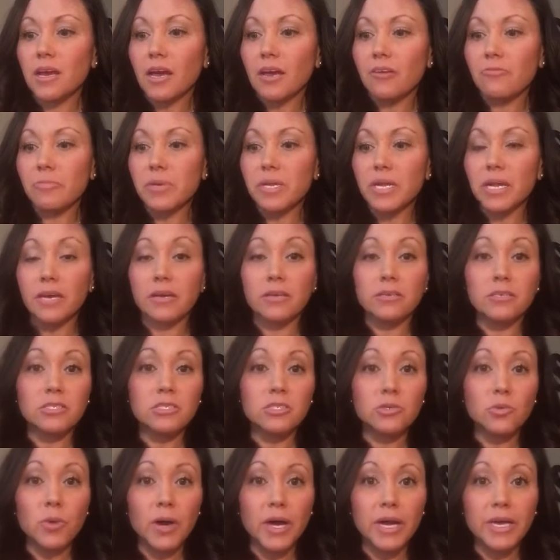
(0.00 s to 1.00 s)
I've been out
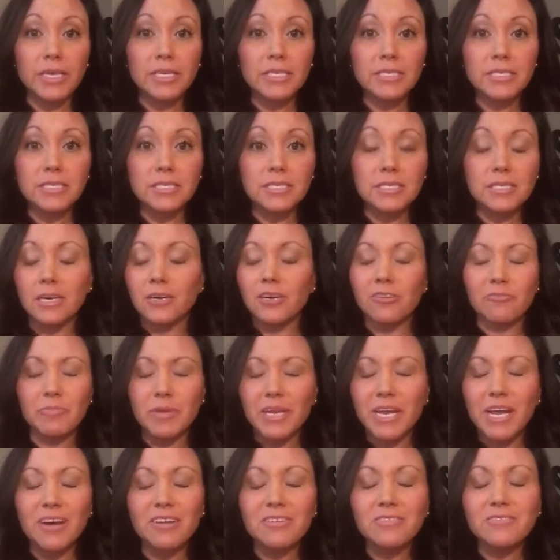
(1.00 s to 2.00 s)

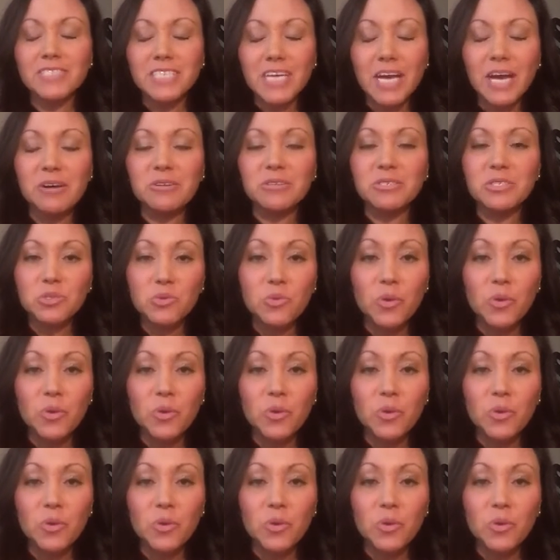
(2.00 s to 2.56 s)
of town